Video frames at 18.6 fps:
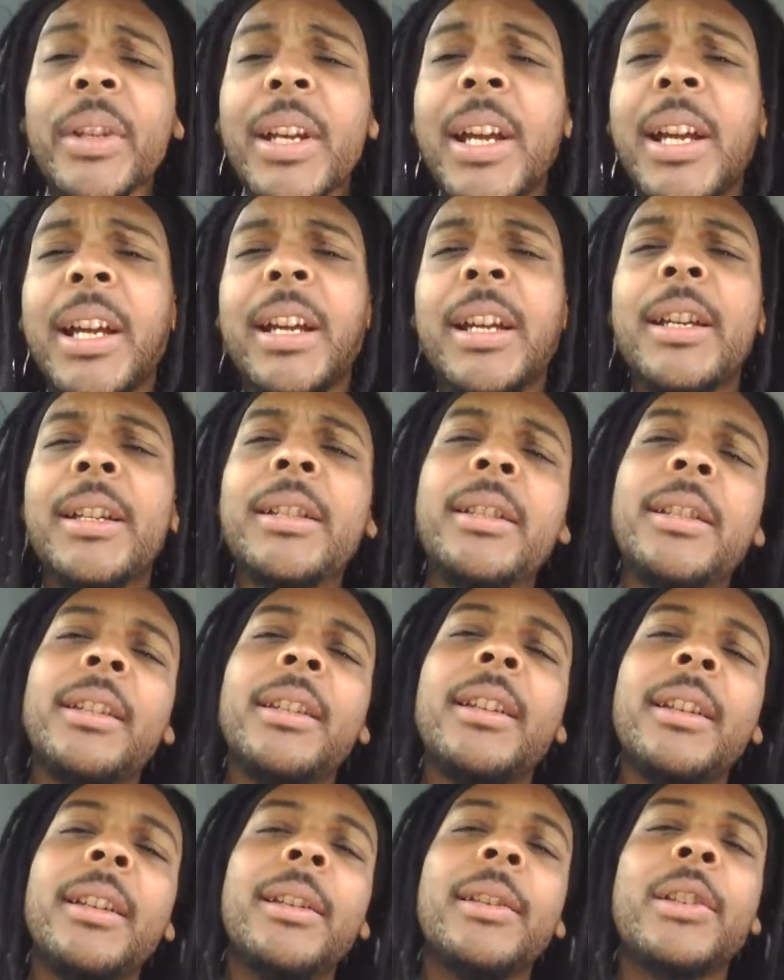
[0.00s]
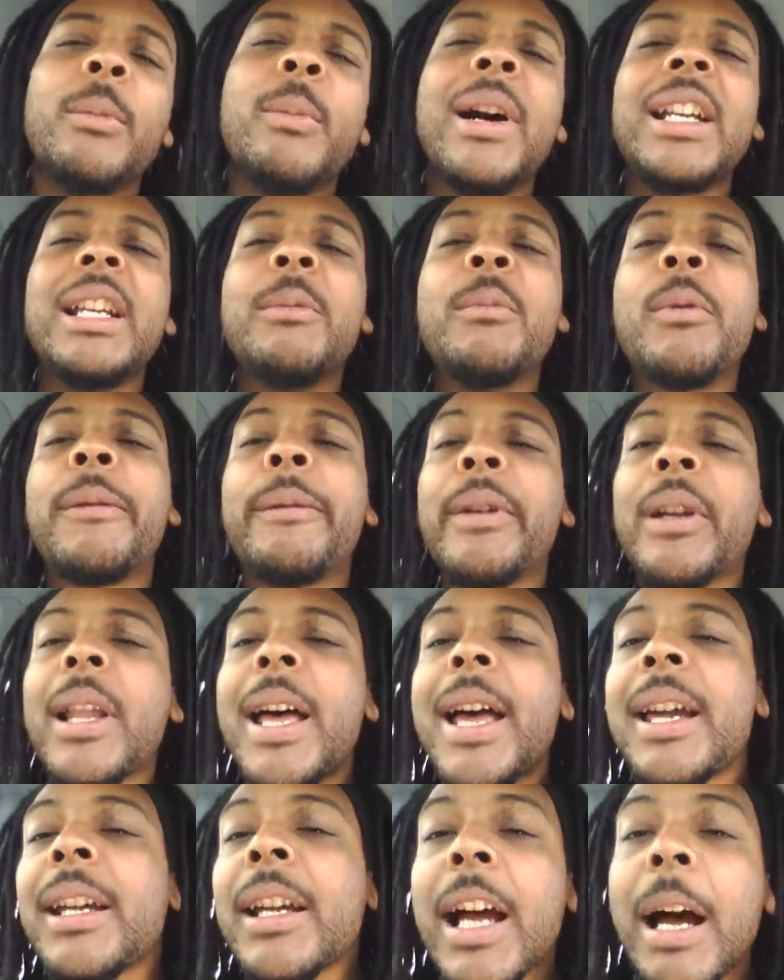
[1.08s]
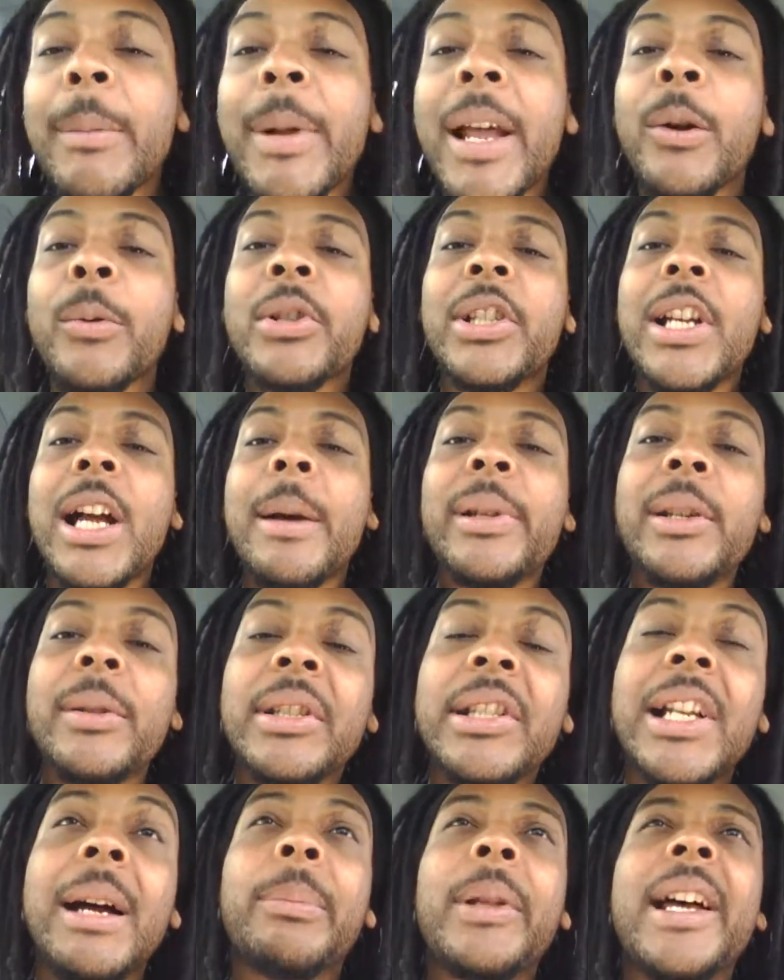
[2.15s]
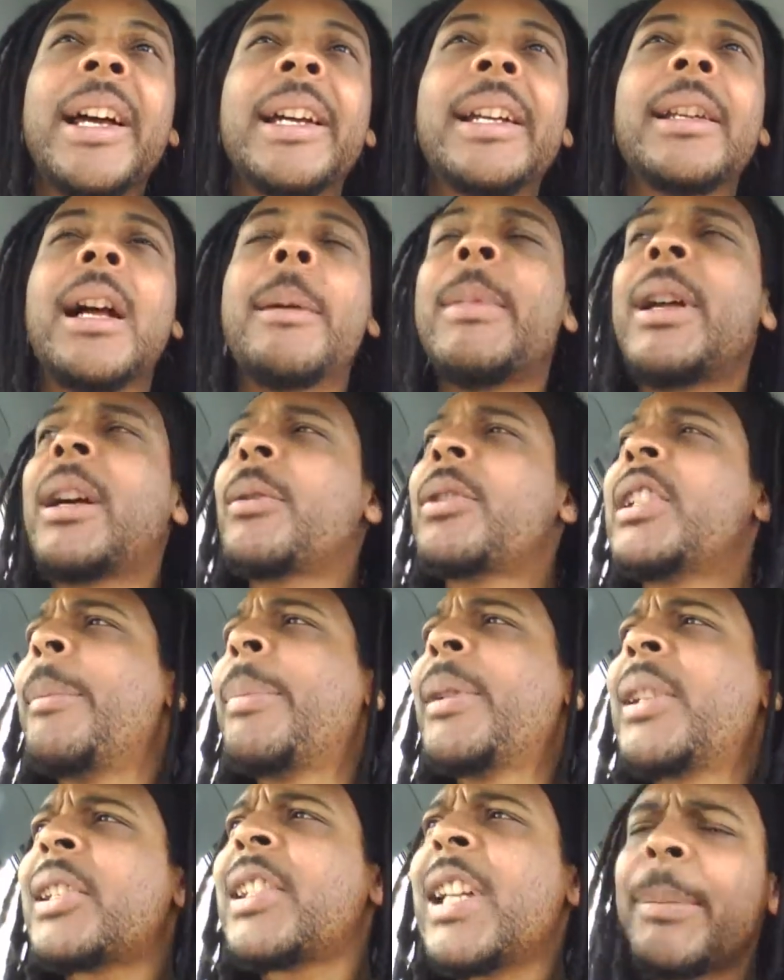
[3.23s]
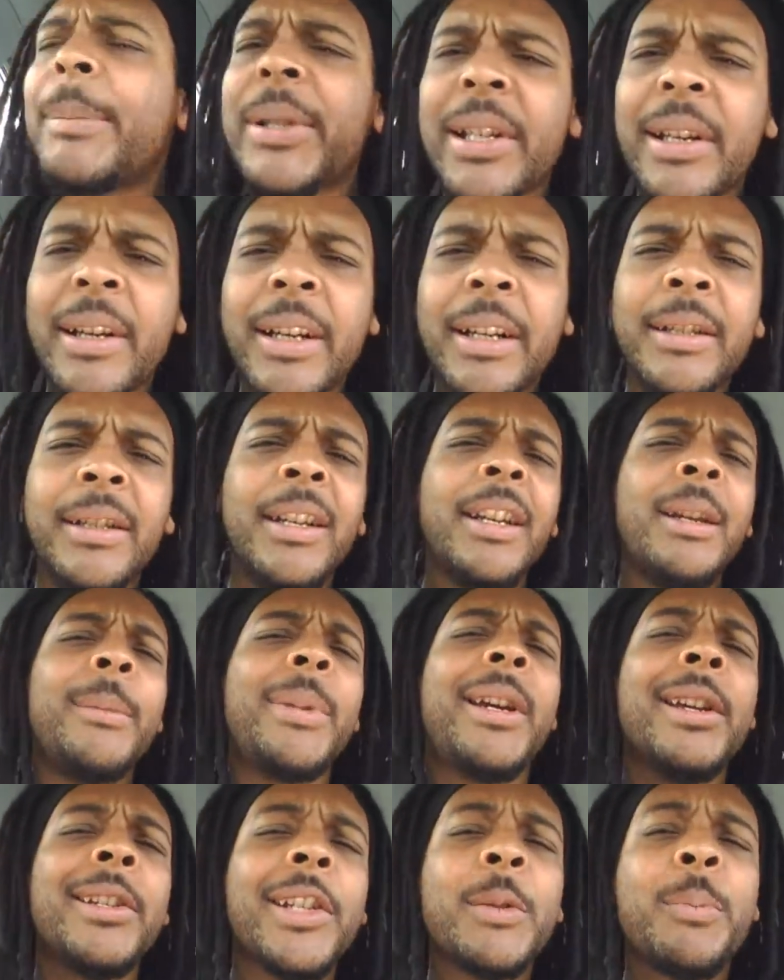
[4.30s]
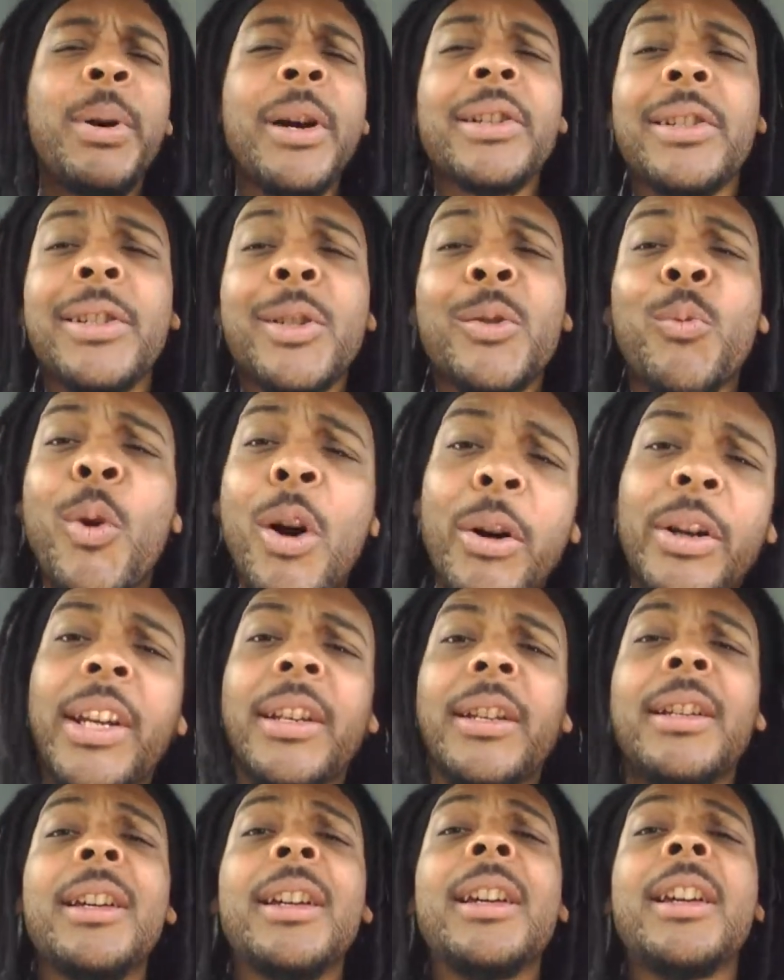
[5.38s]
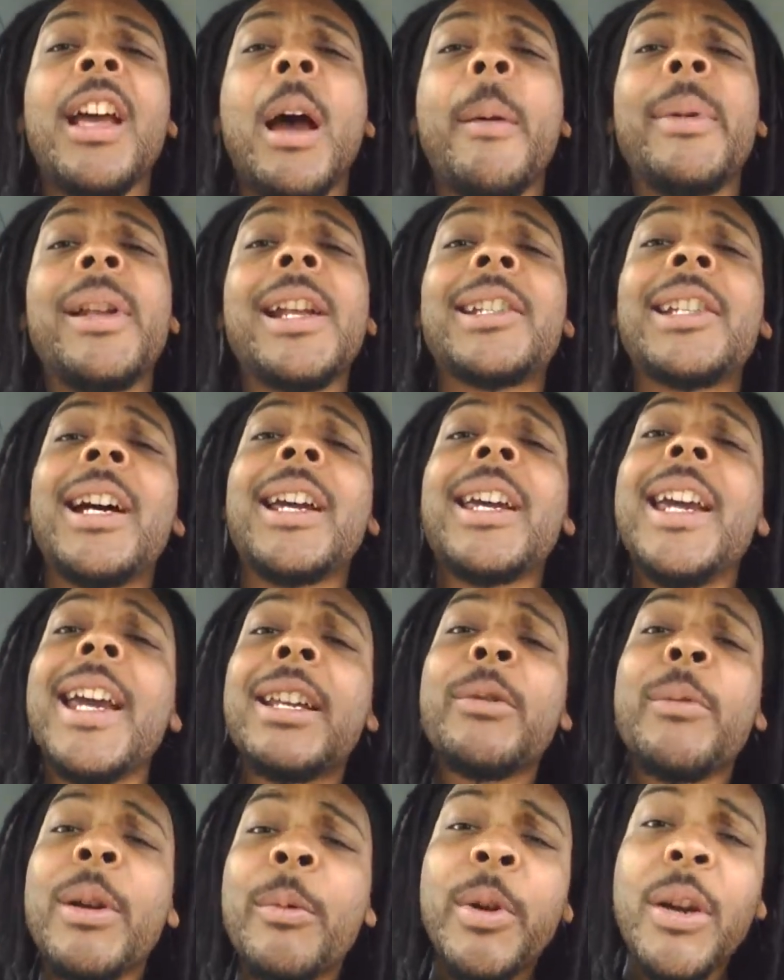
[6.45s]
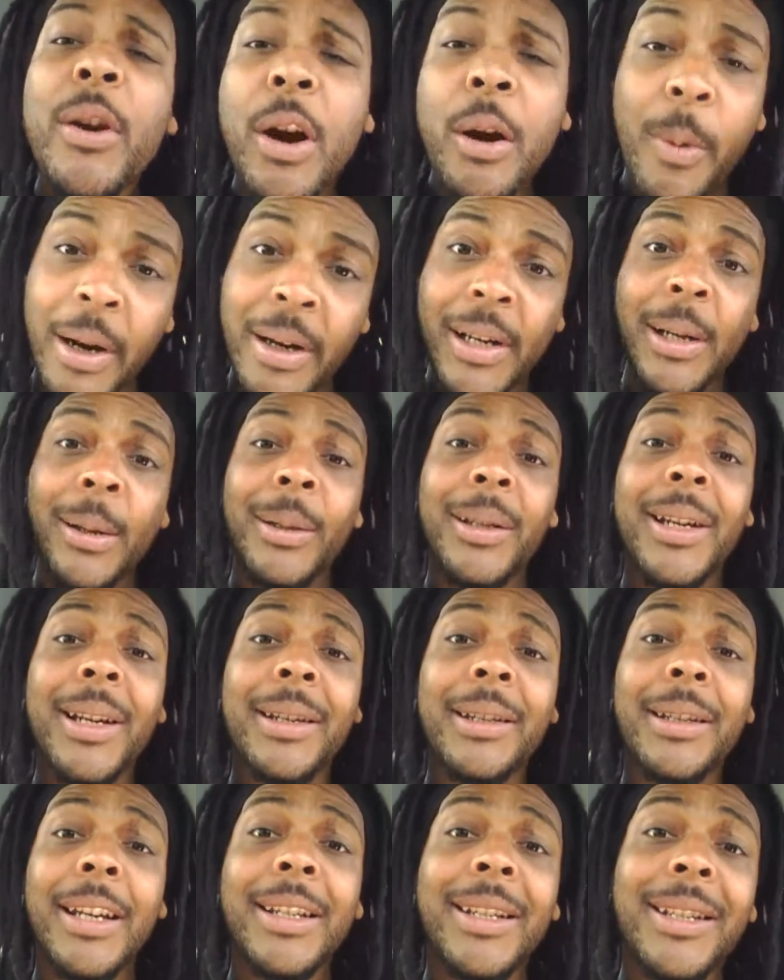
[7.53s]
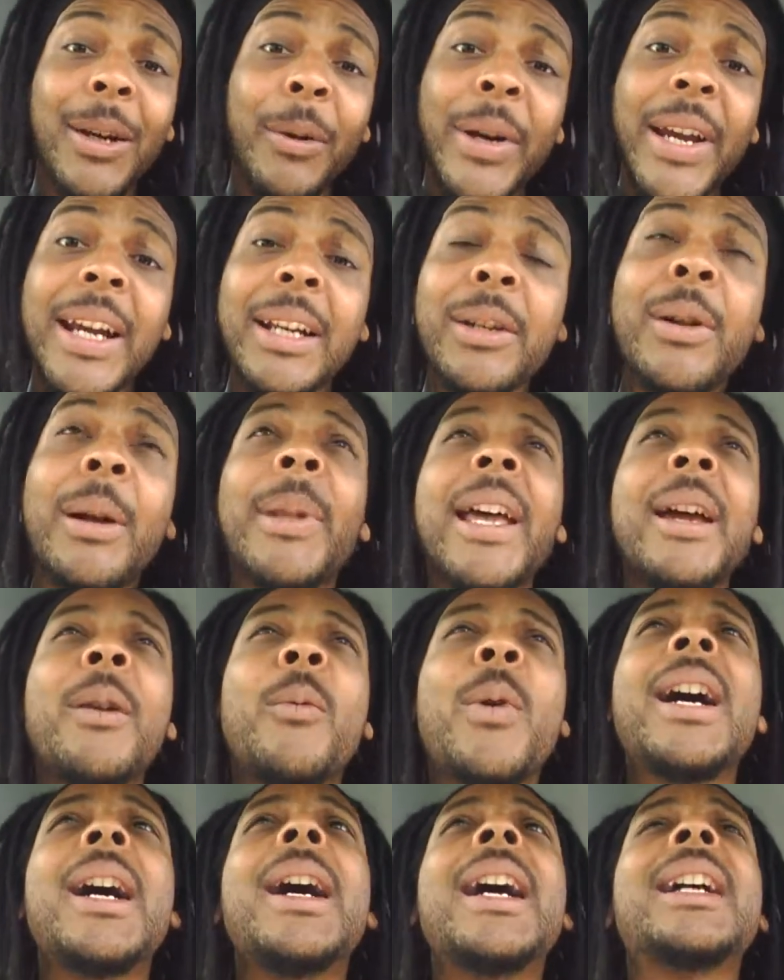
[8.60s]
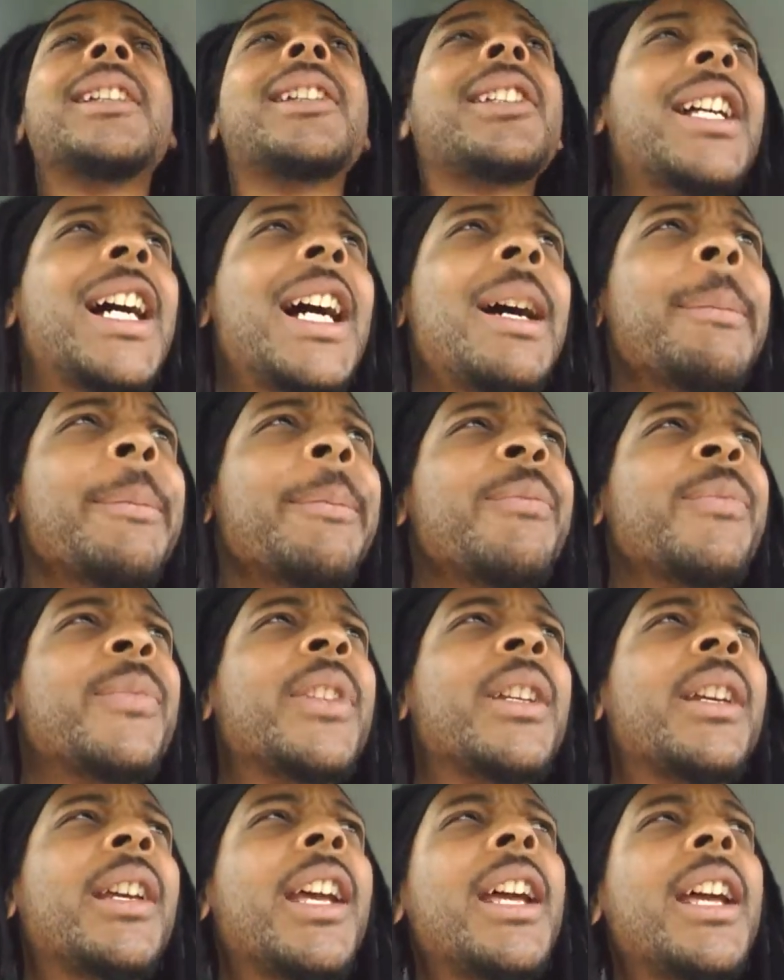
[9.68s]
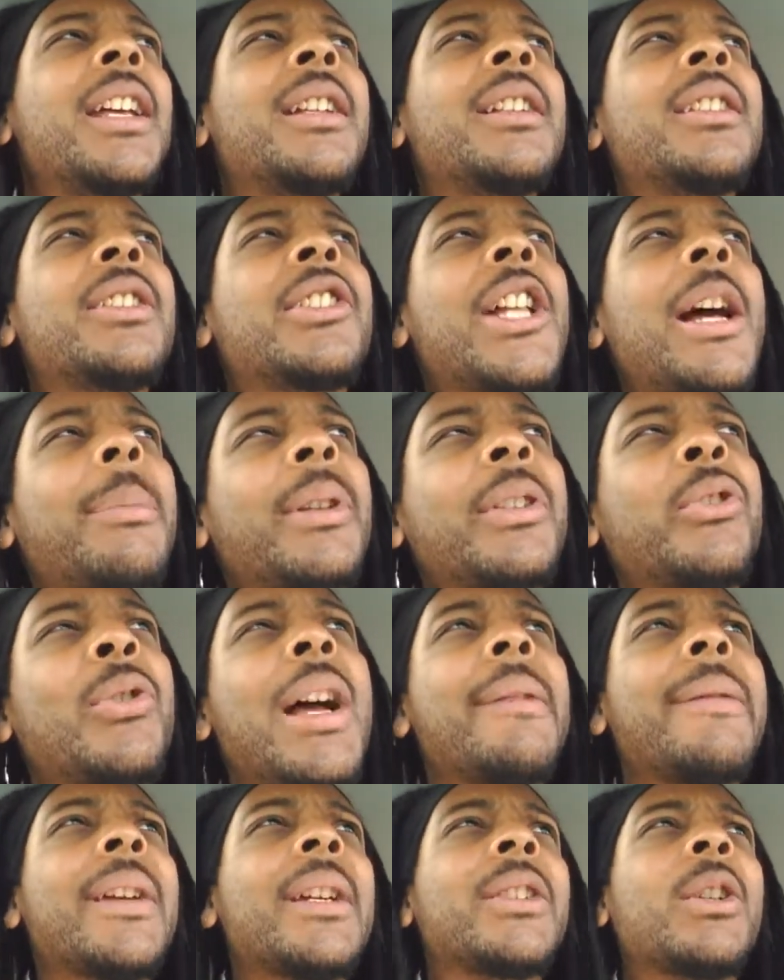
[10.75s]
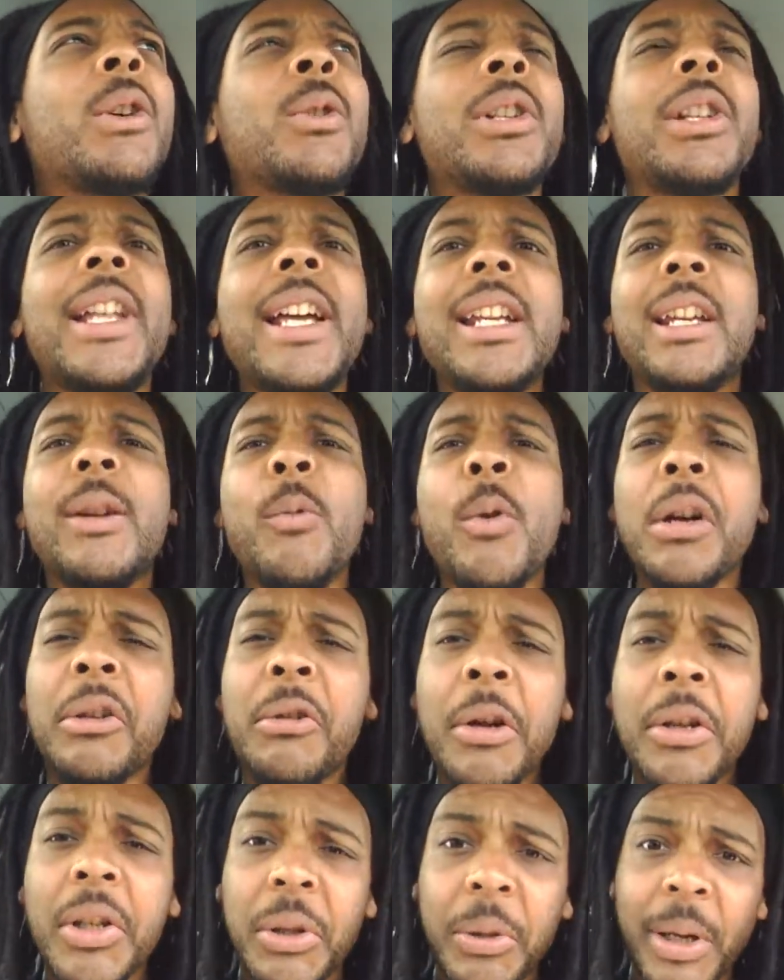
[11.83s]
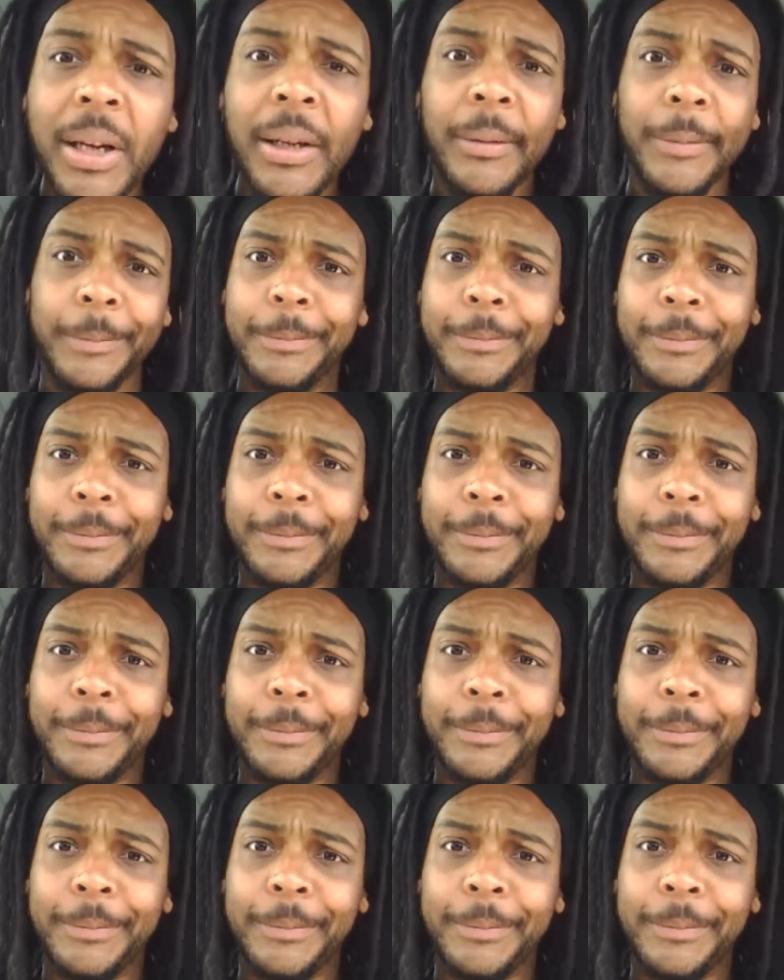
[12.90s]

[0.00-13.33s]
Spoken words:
and somebody will feel like, I'm not gonna stop at the stoplight, I'm not gonna stop at the stop sign because this person is walking. I mean, that's how ignorant we are right now. It's so ignorant. I'm like, wow, I had to stop the traffic so the lady can walk across the street.